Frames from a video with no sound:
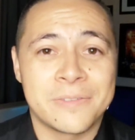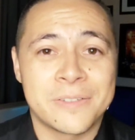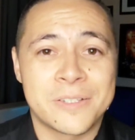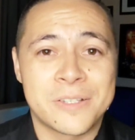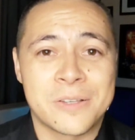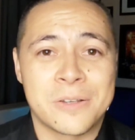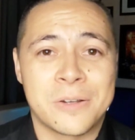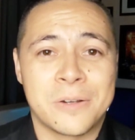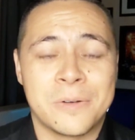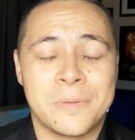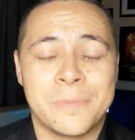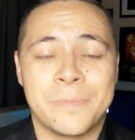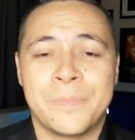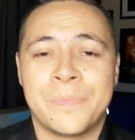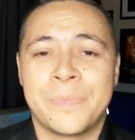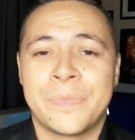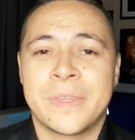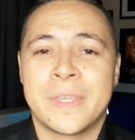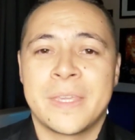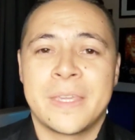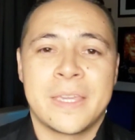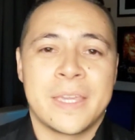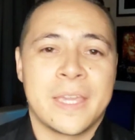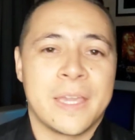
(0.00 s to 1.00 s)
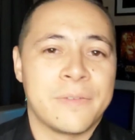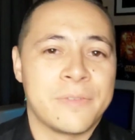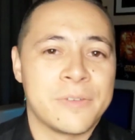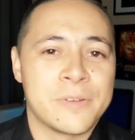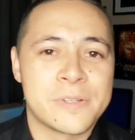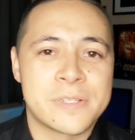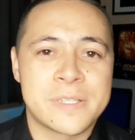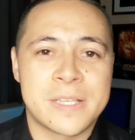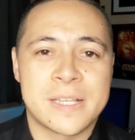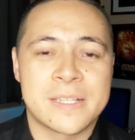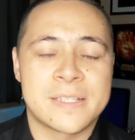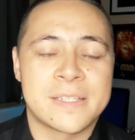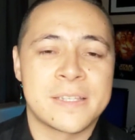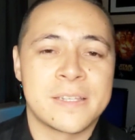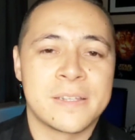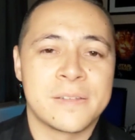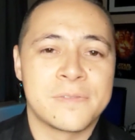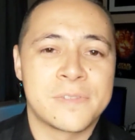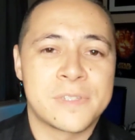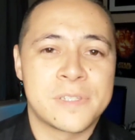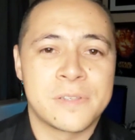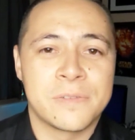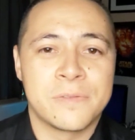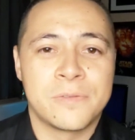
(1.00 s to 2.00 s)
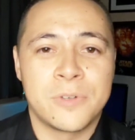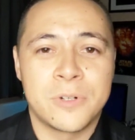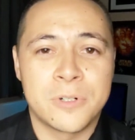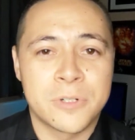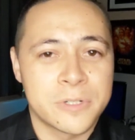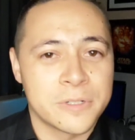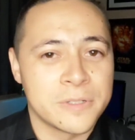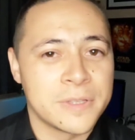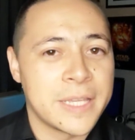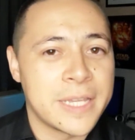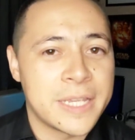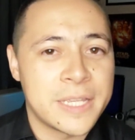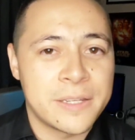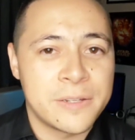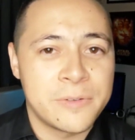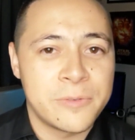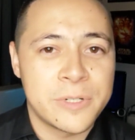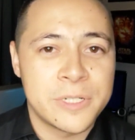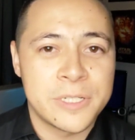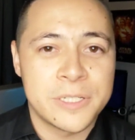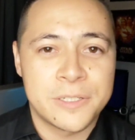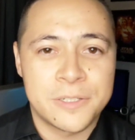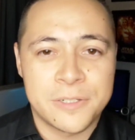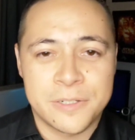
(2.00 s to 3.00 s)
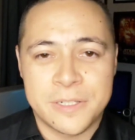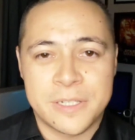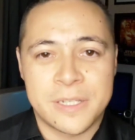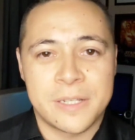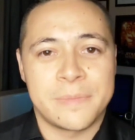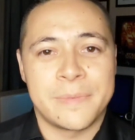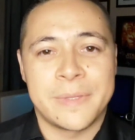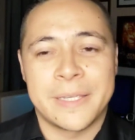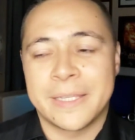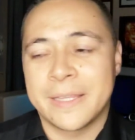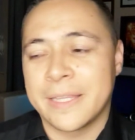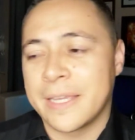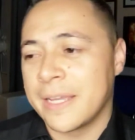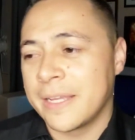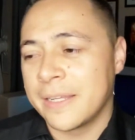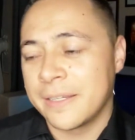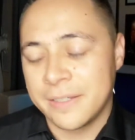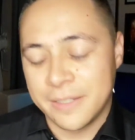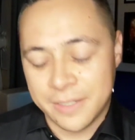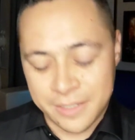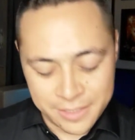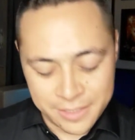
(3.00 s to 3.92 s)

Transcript: So if you're sensitive to vulgar language or something like that,